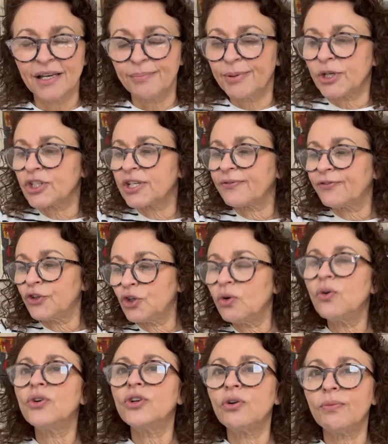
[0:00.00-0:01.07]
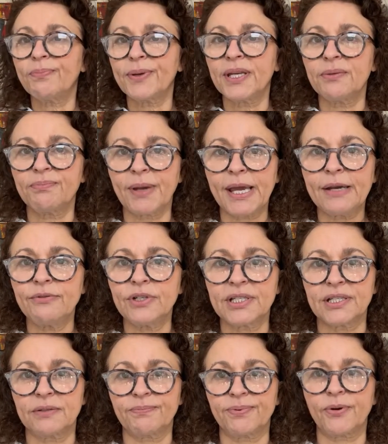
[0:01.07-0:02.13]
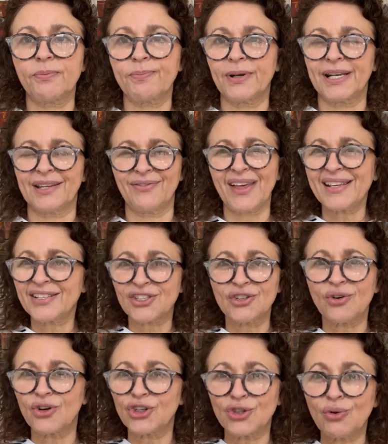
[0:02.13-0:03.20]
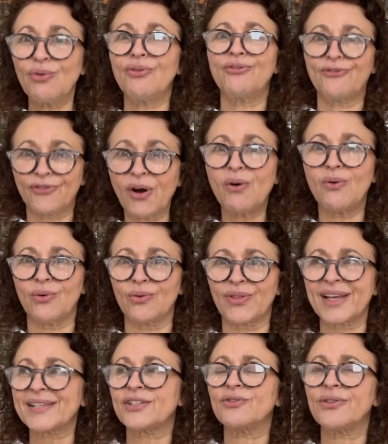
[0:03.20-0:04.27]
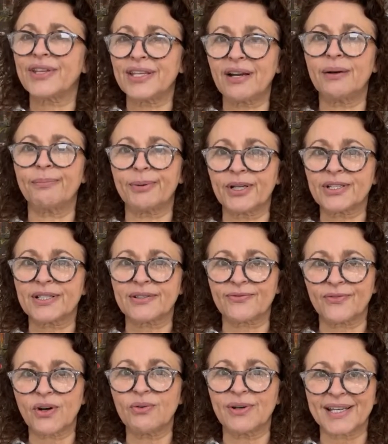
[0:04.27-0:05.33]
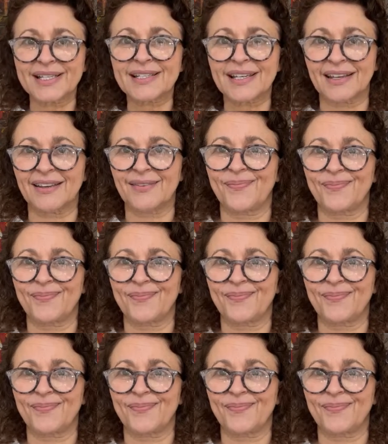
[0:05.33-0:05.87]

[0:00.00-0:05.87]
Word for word: Because if you're not being parented properly, that's not your fault. That's not the young person's fault, is it?